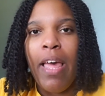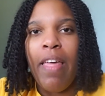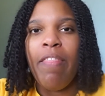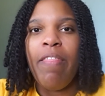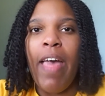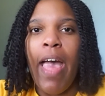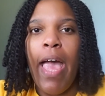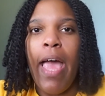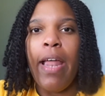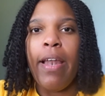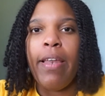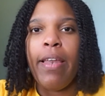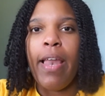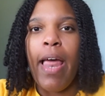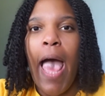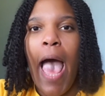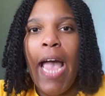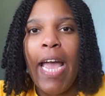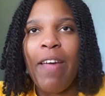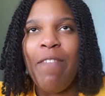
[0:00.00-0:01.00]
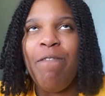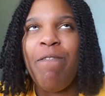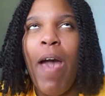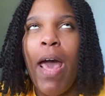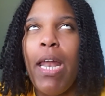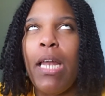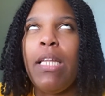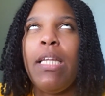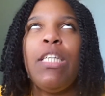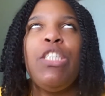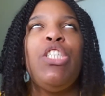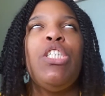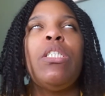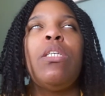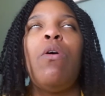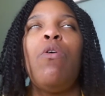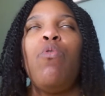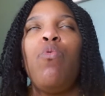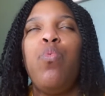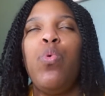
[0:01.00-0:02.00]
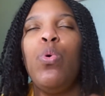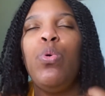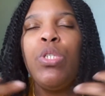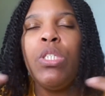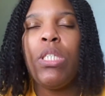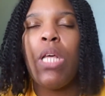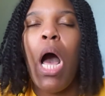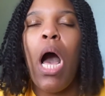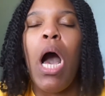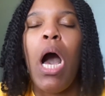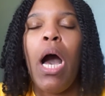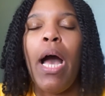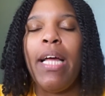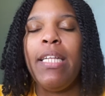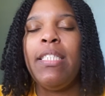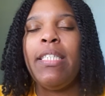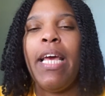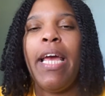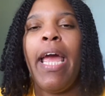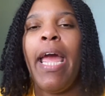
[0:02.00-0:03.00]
that I can finally just woosah and say,